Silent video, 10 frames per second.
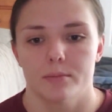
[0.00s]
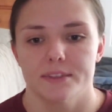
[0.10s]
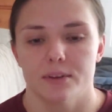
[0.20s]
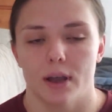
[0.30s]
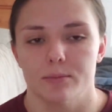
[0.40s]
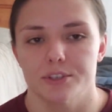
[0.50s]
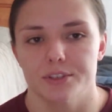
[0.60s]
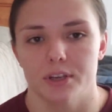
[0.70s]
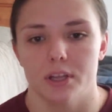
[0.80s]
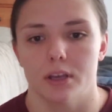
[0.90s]
So I'm just
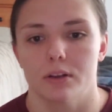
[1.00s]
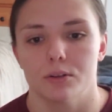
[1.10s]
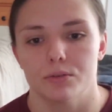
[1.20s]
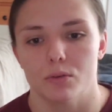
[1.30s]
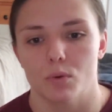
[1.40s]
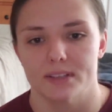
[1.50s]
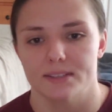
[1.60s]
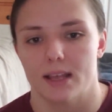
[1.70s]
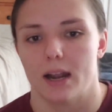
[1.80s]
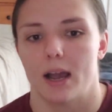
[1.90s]
going to include the
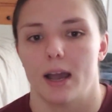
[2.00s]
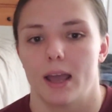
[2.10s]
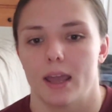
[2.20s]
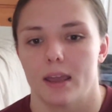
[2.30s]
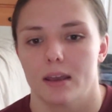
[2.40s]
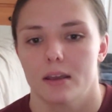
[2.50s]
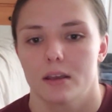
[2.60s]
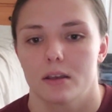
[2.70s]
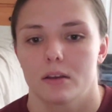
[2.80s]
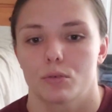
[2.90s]
ones that I
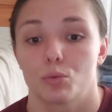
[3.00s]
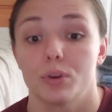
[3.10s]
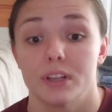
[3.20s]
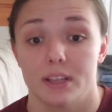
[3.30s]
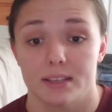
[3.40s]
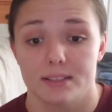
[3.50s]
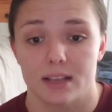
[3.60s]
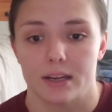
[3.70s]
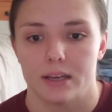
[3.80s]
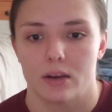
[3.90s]
really
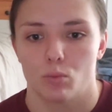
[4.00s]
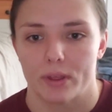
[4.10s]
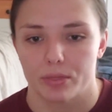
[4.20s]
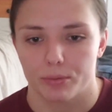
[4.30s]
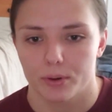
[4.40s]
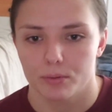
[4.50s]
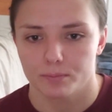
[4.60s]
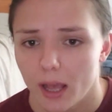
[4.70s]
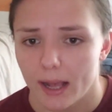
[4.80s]
studied and went through.